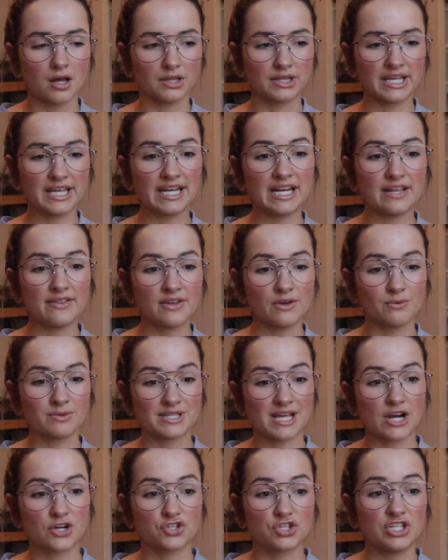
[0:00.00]
lady that was
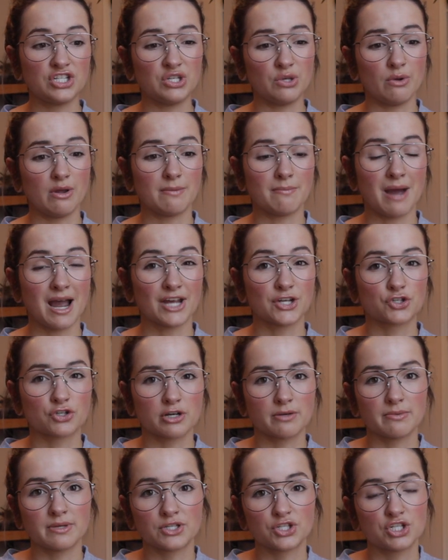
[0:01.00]
actually doing my
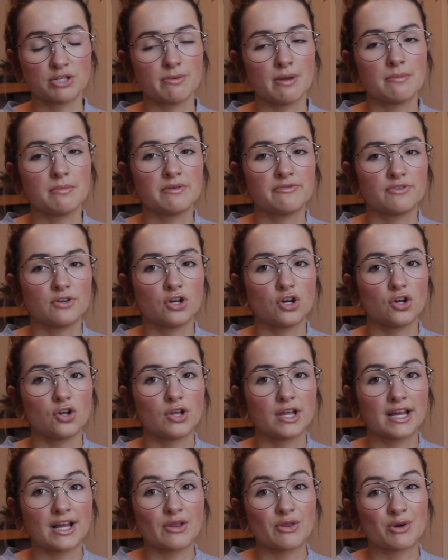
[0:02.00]
treatment. She made me feel
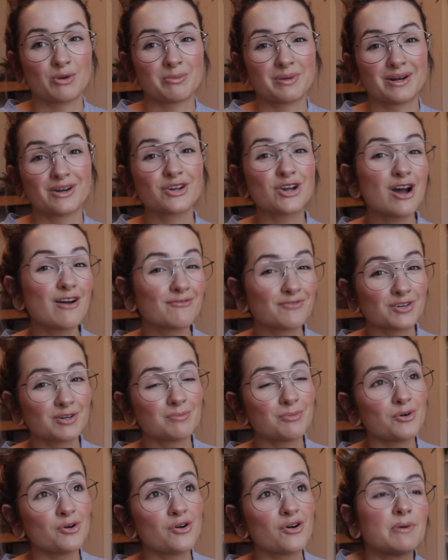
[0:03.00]
like a little bit
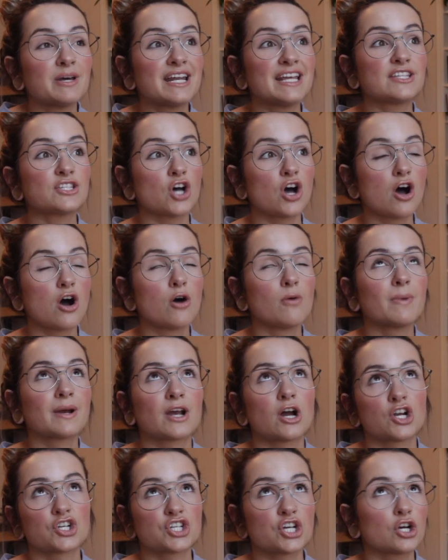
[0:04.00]
uncomfortable, but it's, oh my
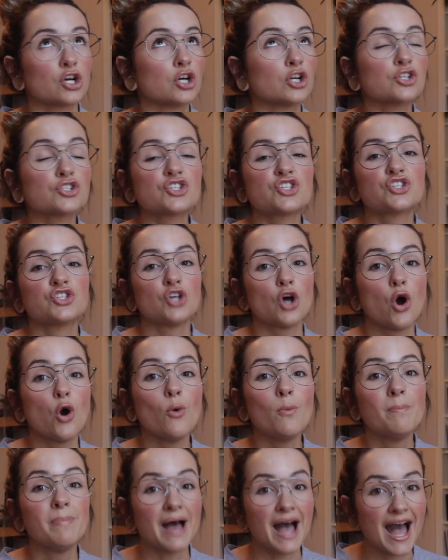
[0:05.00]
gosh, it hurts
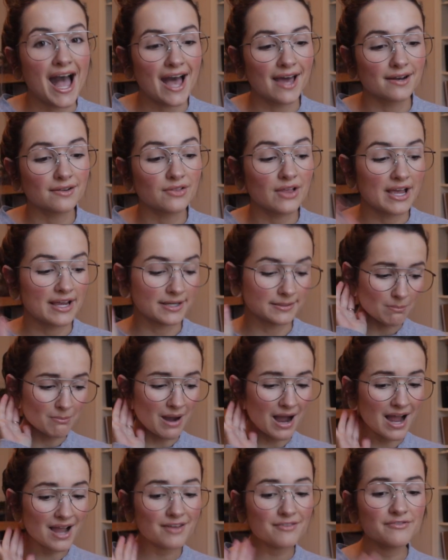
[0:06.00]
so bad. Like
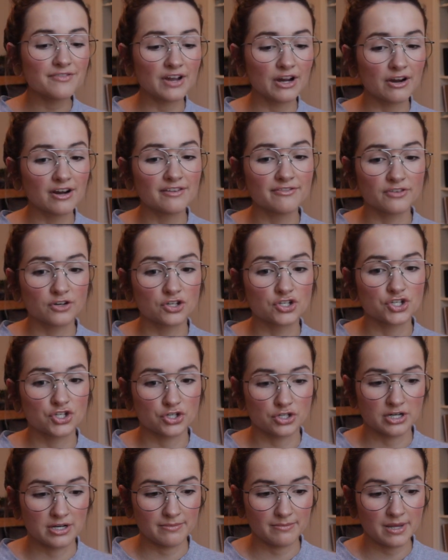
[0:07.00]
my very first
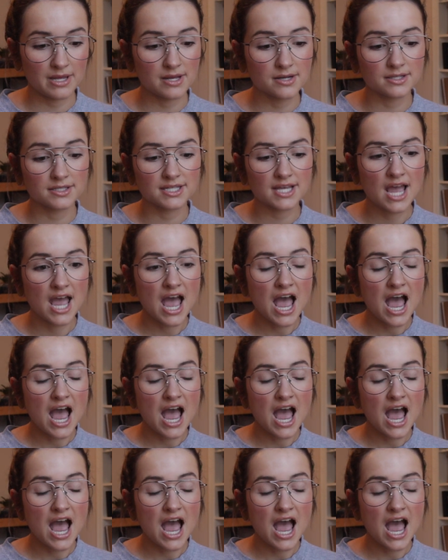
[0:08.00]
treatment,